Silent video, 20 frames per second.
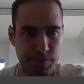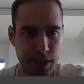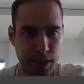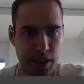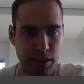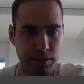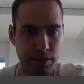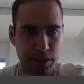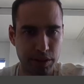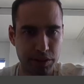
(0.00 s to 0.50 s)

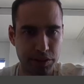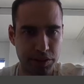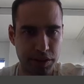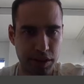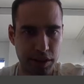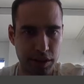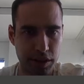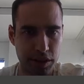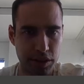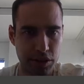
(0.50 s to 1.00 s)
now he's
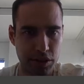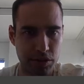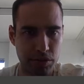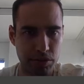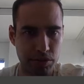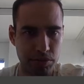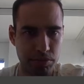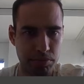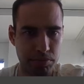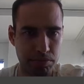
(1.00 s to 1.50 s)
starting to
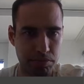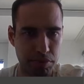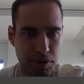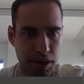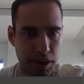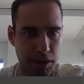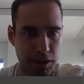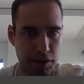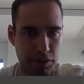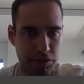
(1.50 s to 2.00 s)

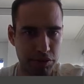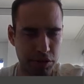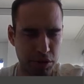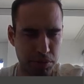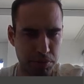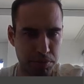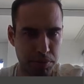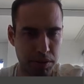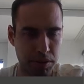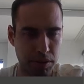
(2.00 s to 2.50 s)
break this
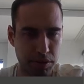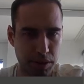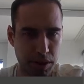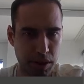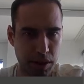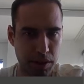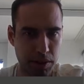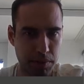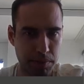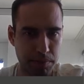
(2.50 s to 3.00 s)
open.
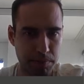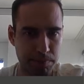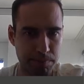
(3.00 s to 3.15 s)
Okay.